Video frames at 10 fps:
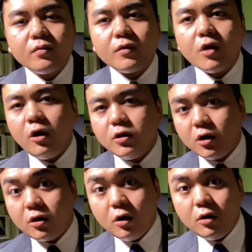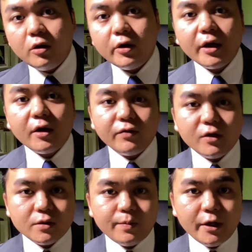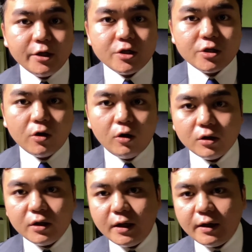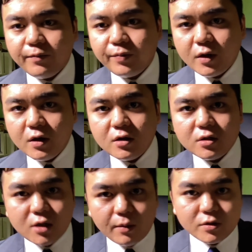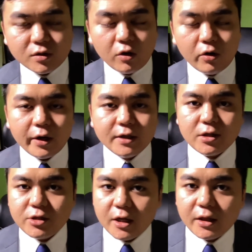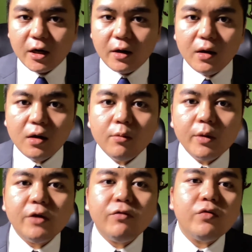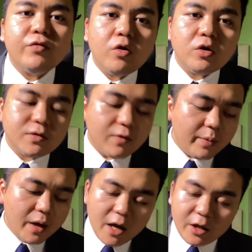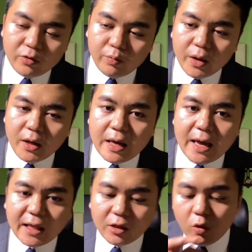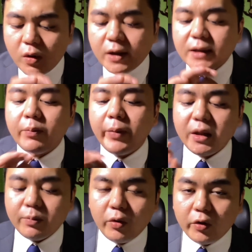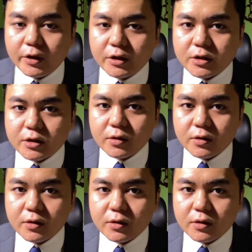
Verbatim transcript: all the coloring of the speech, all the sub stories, etc. But if you focus from A to B and only the main points,